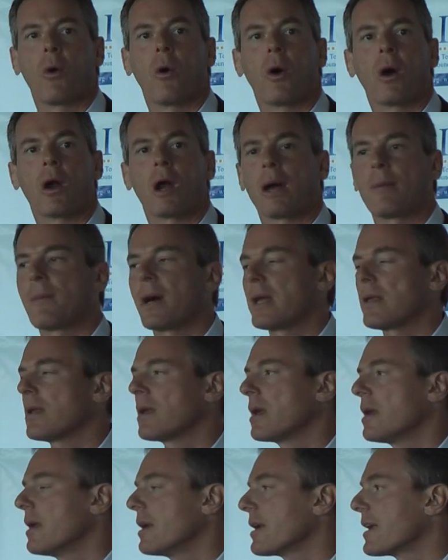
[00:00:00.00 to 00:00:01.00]
Or I might
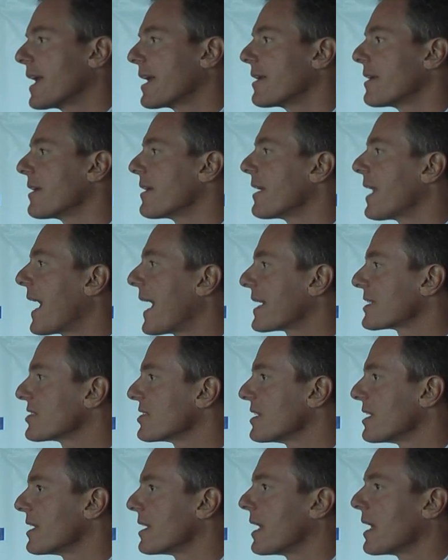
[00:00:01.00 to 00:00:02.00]
get in an
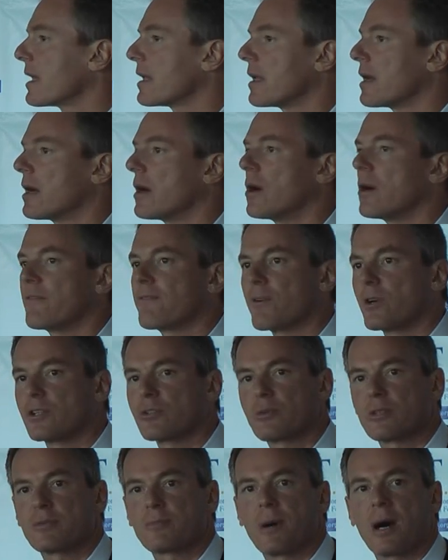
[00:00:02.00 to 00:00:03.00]
accident and a
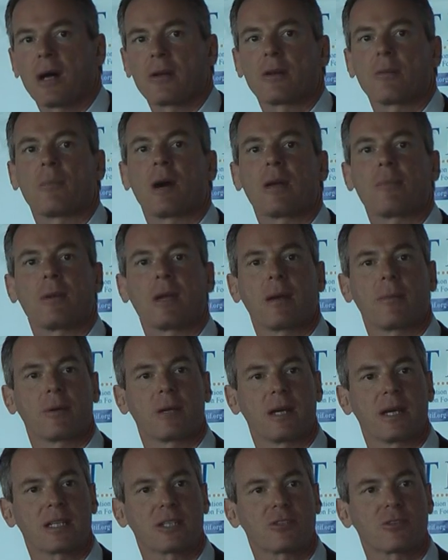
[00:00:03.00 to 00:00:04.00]
first responder might be able
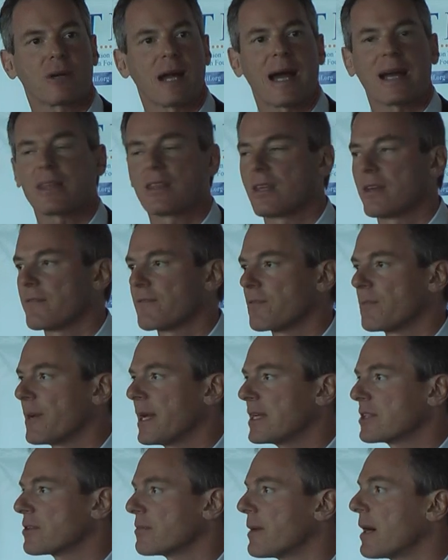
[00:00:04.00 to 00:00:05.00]
to extract the
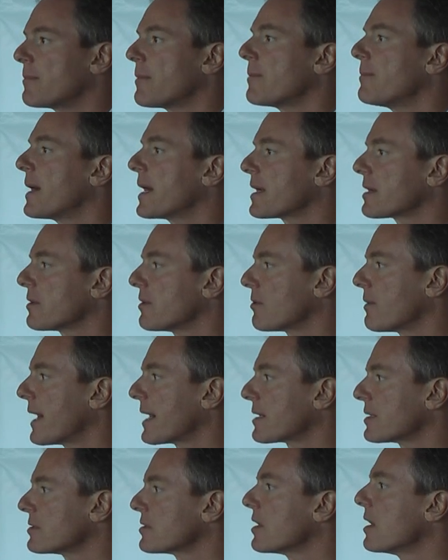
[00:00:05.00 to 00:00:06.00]
information about my medical
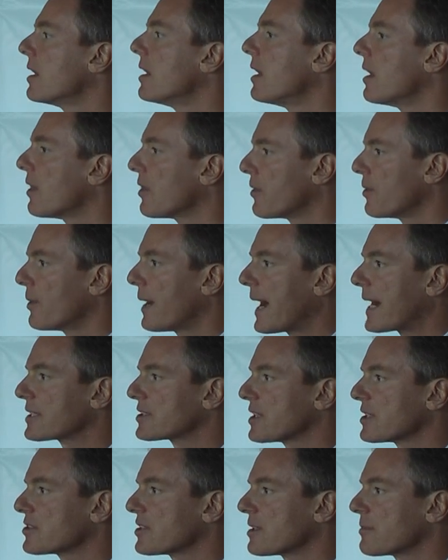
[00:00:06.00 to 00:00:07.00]
records through
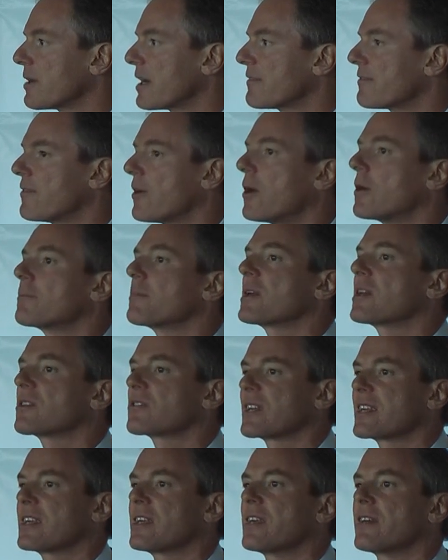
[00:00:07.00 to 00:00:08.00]
accessing my phone
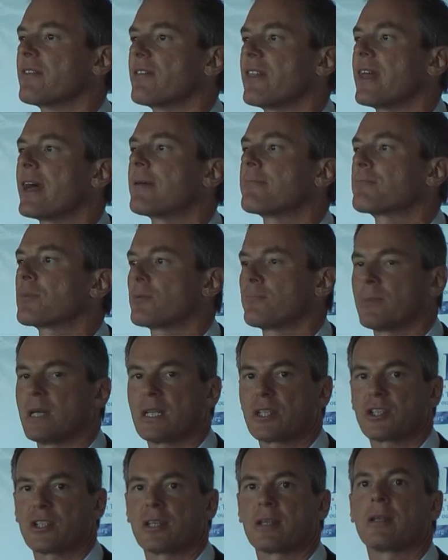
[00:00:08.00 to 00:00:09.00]
because I give them
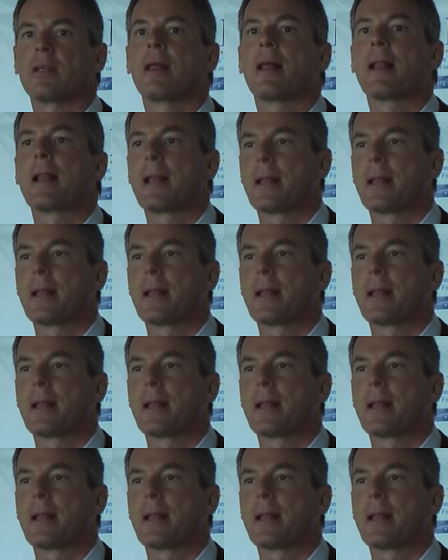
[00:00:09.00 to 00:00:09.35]
permission